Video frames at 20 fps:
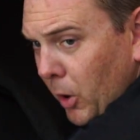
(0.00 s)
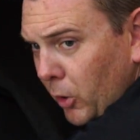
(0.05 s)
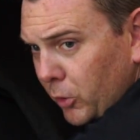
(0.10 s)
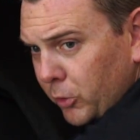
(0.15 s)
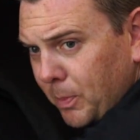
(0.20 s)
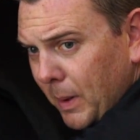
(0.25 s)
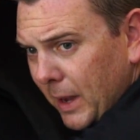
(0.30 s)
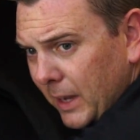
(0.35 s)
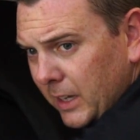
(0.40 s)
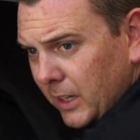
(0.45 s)
bolts
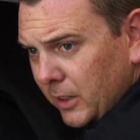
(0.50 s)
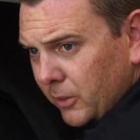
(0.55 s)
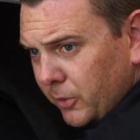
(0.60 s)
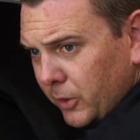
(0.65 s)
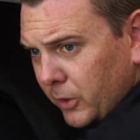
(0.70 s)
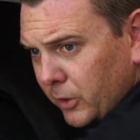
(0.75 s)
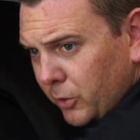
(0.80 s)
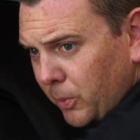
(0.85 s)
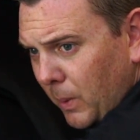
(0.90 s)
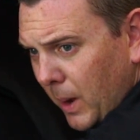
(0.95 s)
back in for
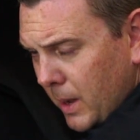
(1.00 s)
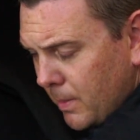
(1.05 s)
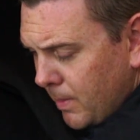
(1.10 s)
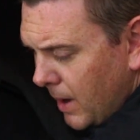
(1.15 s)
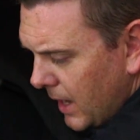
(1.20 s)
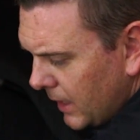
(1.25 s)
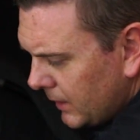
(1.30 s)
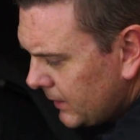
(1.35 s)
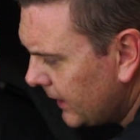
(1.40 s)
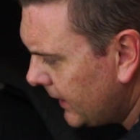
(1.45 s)
the sway
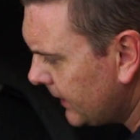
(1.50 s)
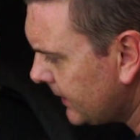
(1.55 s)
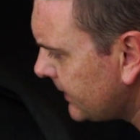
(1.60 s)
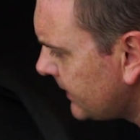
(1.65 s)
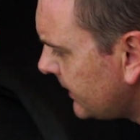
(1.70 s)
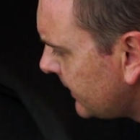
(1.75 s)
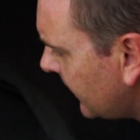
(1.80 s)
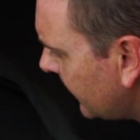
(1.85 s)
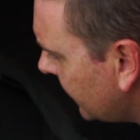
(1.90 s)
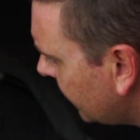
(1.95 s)
bar
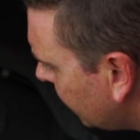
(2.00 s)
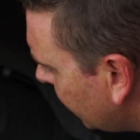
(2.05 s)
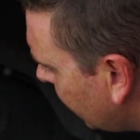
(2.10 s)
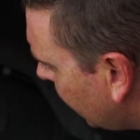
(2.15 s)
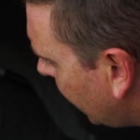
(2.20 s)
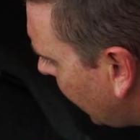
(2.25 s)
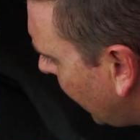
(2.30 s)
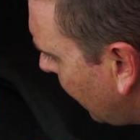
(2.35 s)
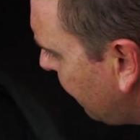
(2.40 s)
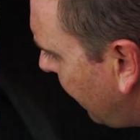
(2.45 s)
links,
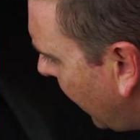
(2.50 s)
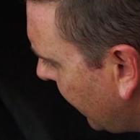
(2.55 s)
and